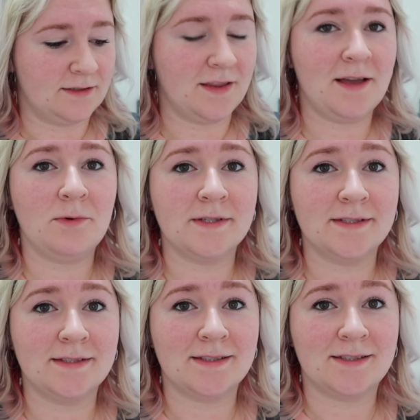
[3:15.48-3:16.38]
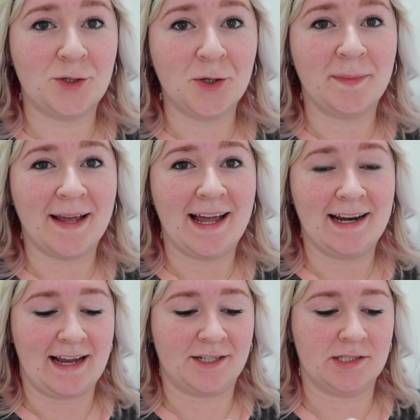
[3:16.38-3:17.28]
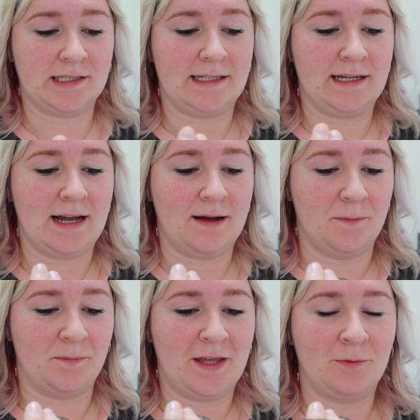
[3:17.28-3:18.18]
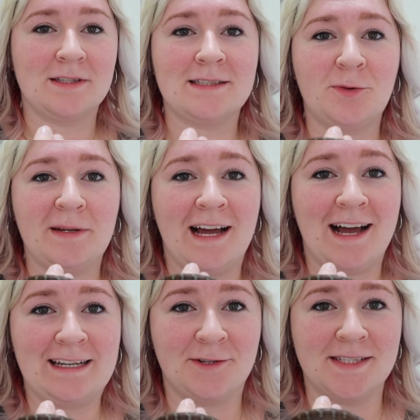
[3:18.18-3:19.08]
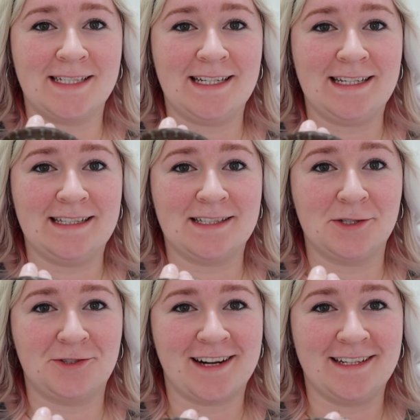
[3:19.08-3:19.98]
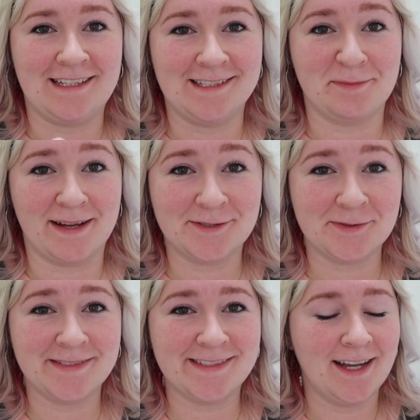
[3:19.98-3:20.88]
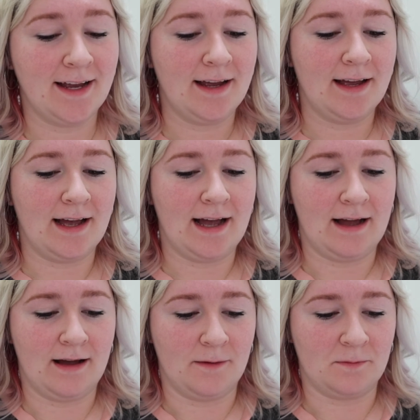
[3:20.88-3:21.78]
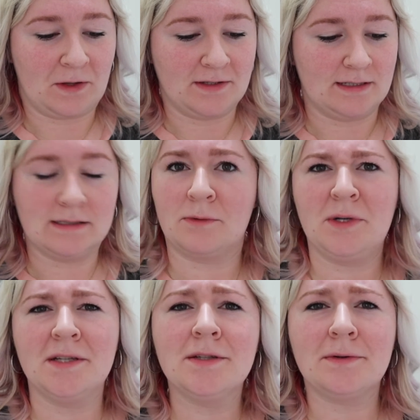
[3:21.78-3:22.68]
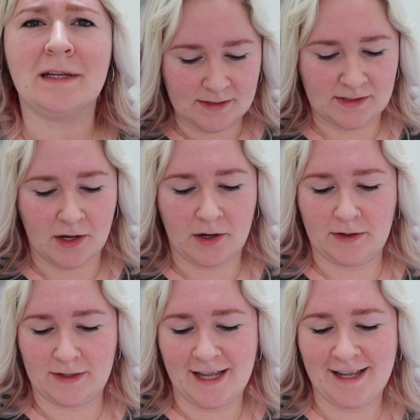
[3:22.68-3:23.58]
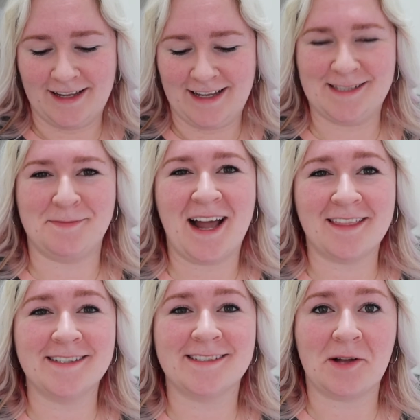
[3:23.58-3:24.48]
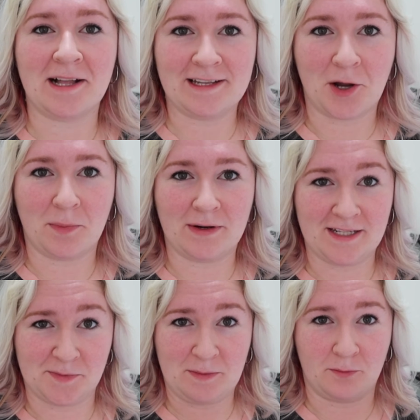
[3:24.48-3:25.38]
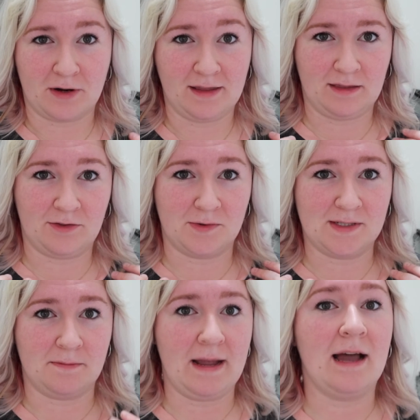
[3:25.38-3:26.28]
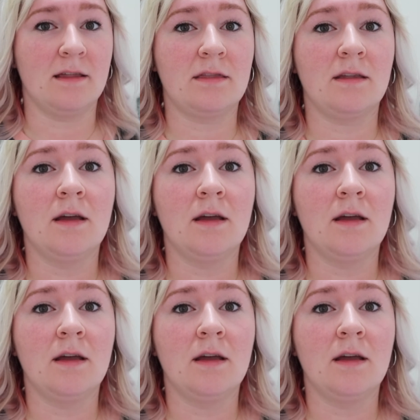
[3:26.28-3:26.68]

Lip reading: so that wasn't too bad actually. It was a little bit hard because he is contracting his muscles, because he's like, what are you doing? So his mouth is slightly open. He's been breathing through his mouth